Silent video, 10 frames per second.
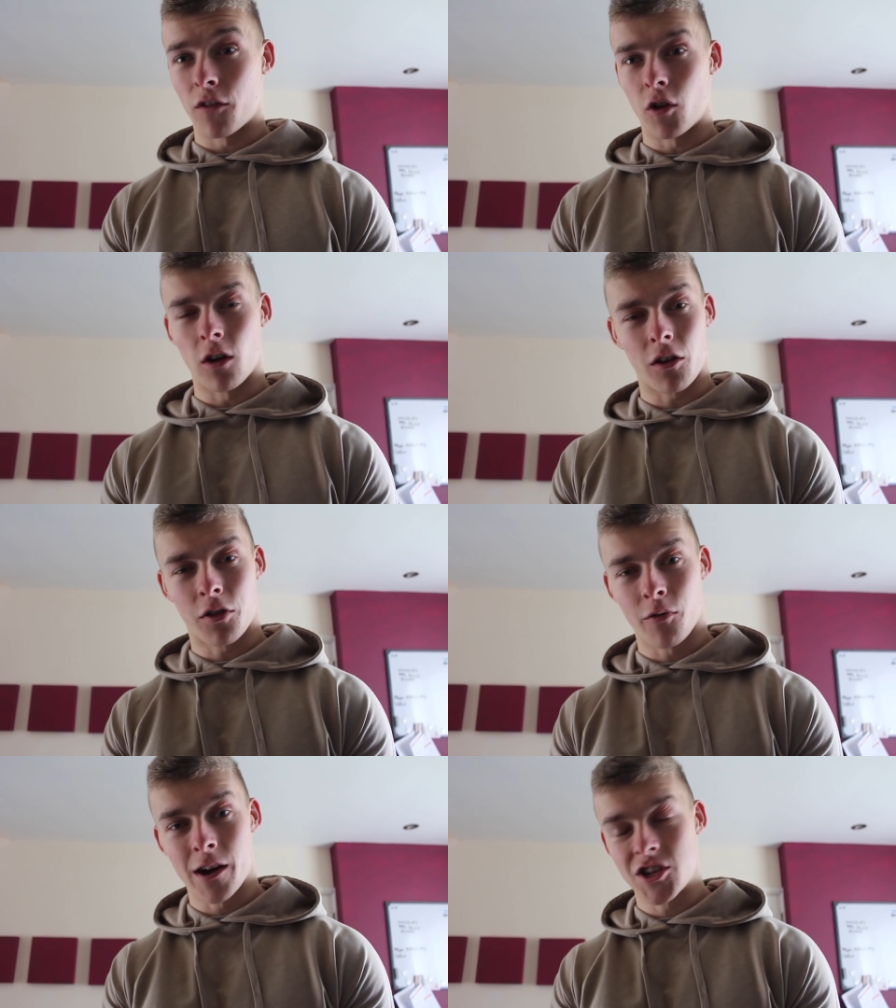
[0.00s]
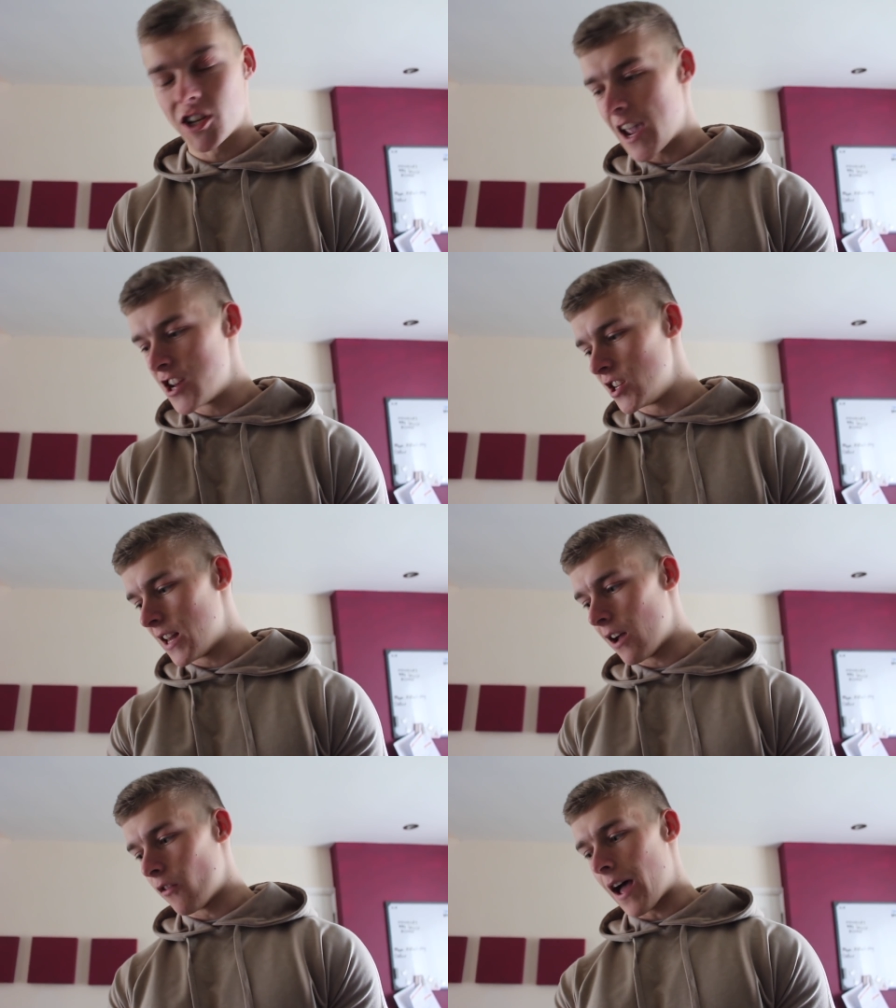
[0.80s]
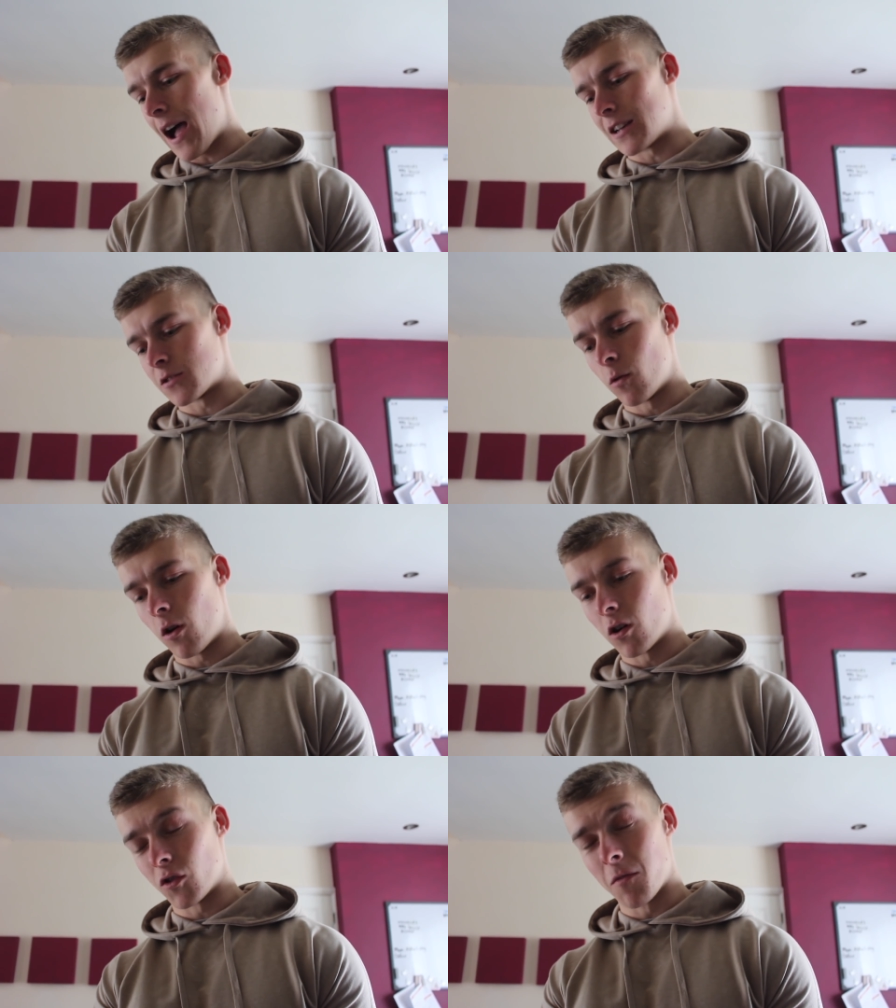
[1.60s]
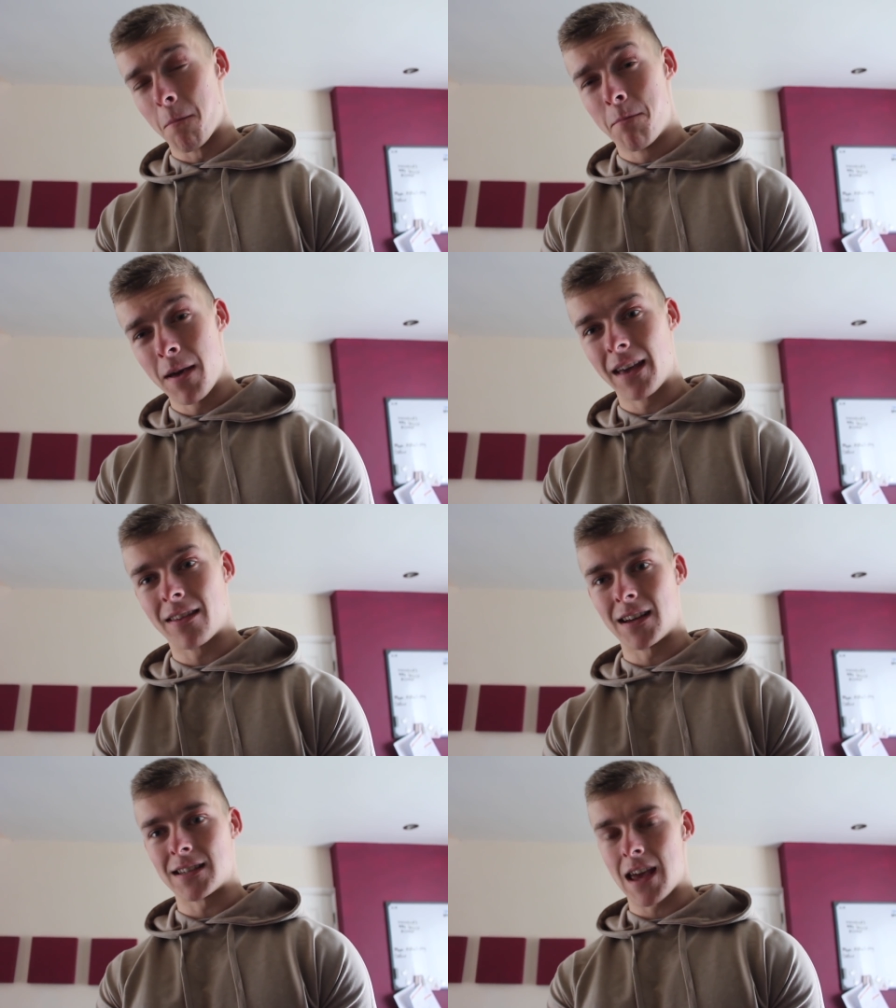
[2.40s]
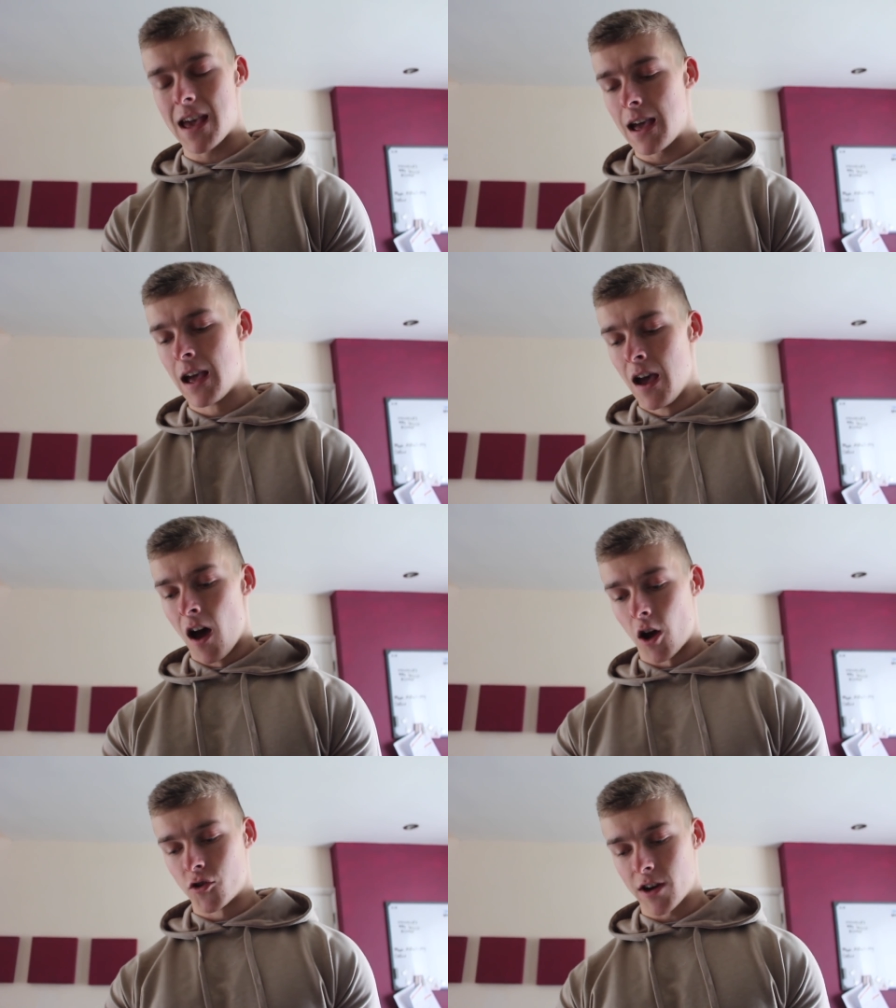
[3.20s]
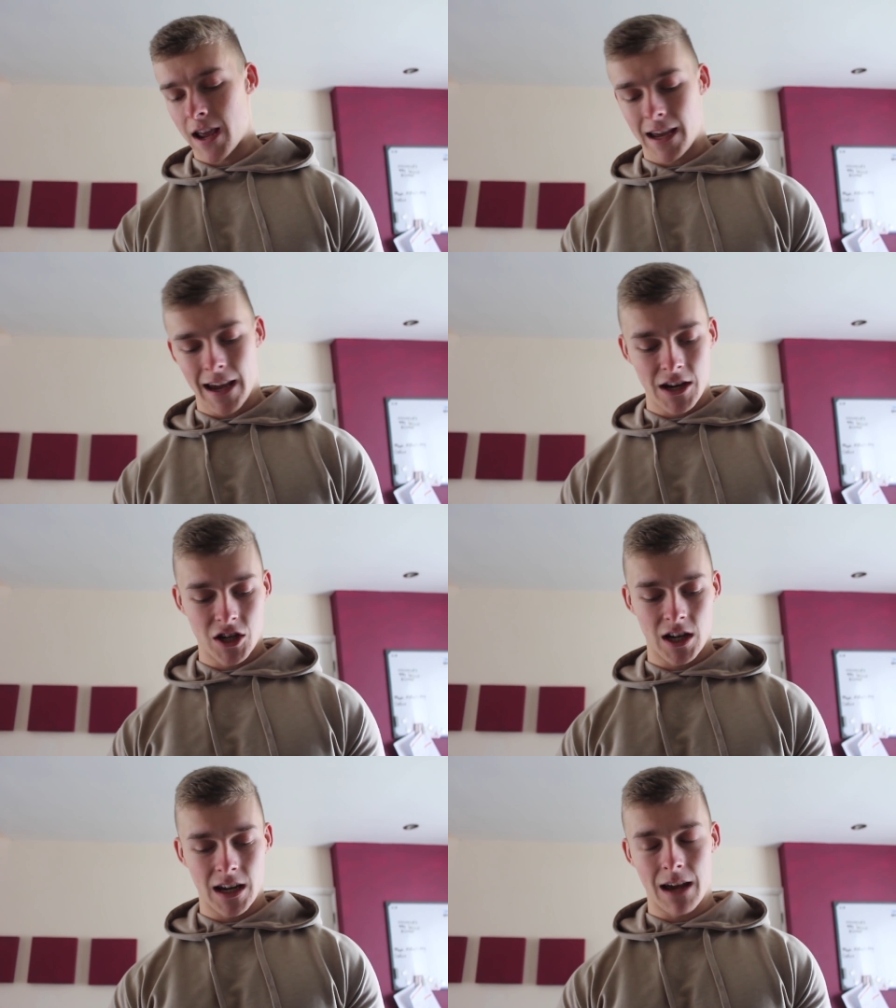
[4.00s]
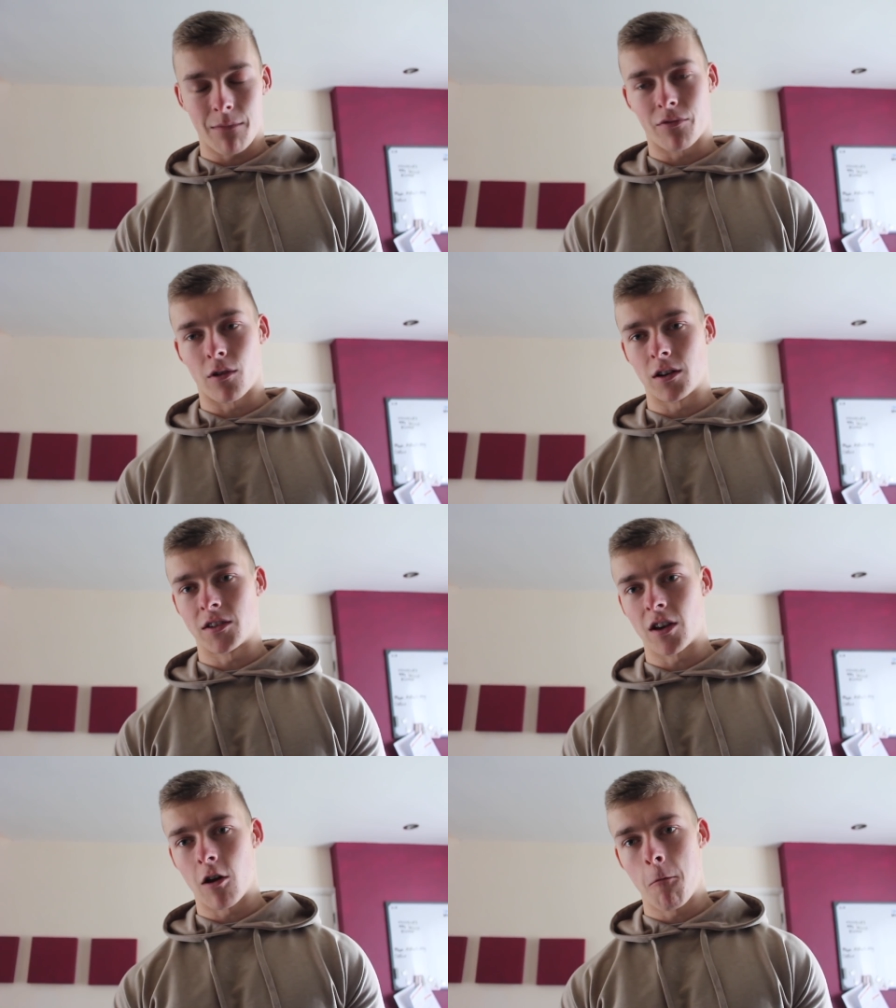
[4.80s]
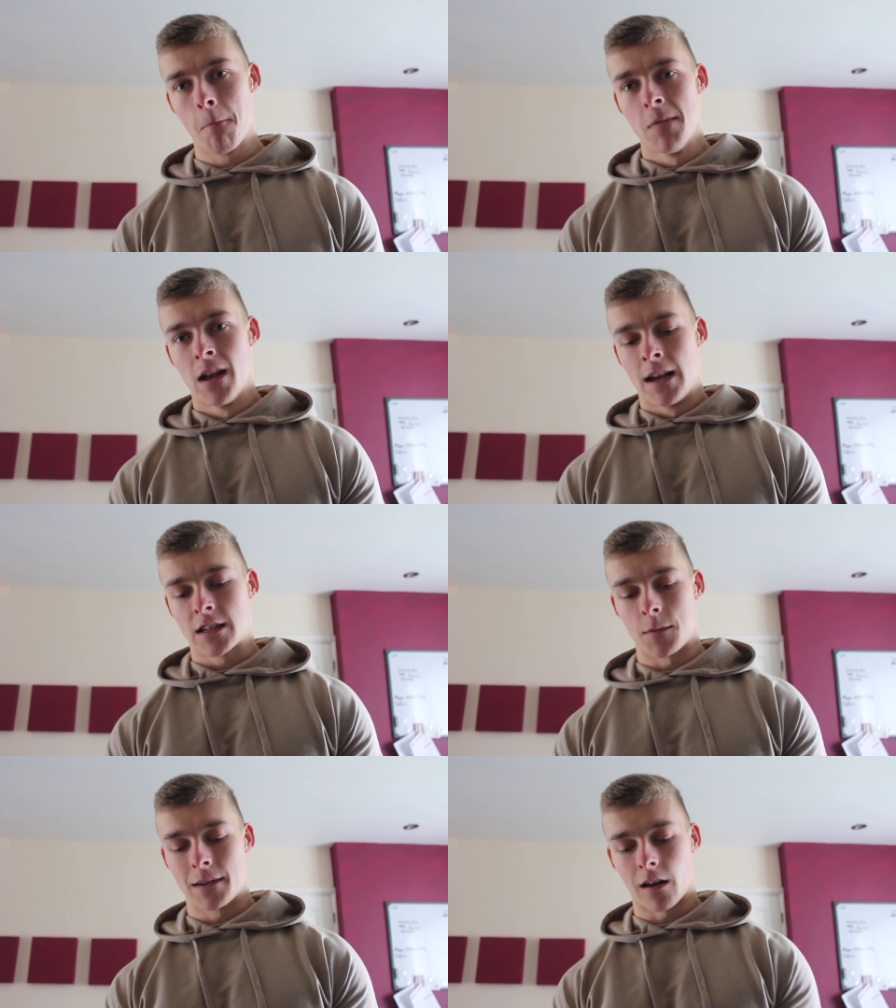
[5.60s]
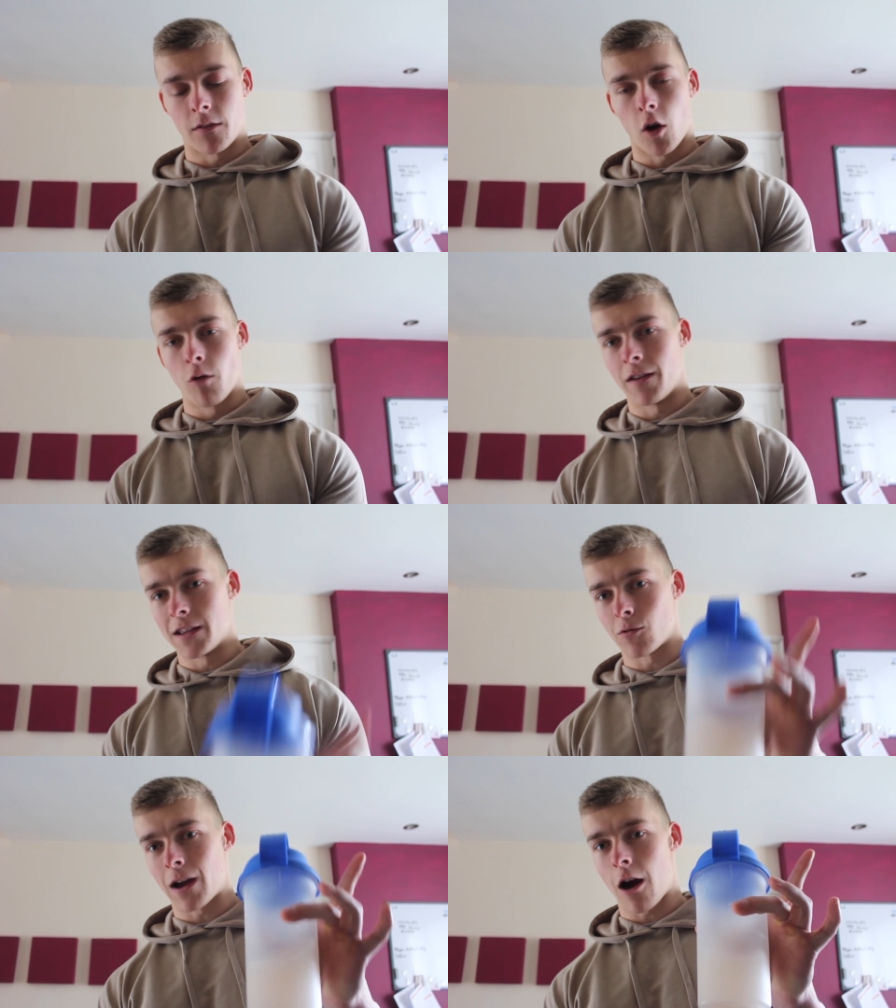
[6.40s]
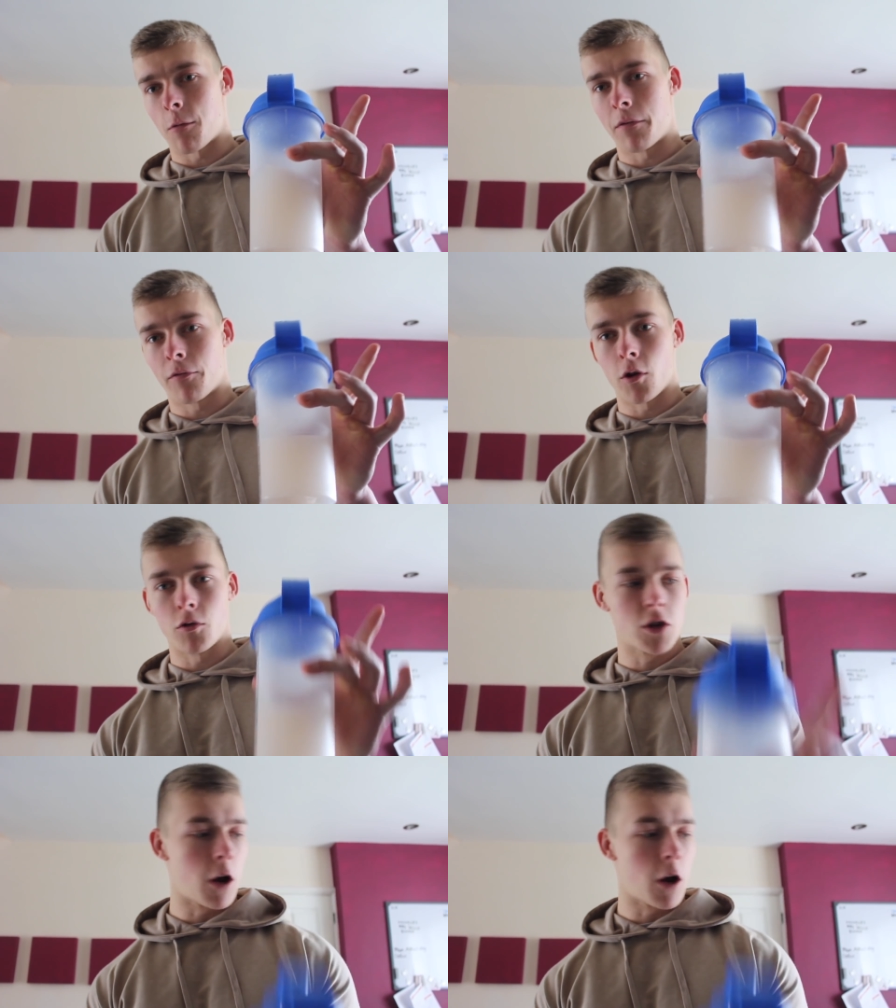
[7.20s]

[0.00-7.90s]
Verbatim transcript: I've got like 300 kg to hit on the hack squat. I've got some big things to hit, 180 kg hip thrust. So it's gonna be tough. So hopefully this will carry me through.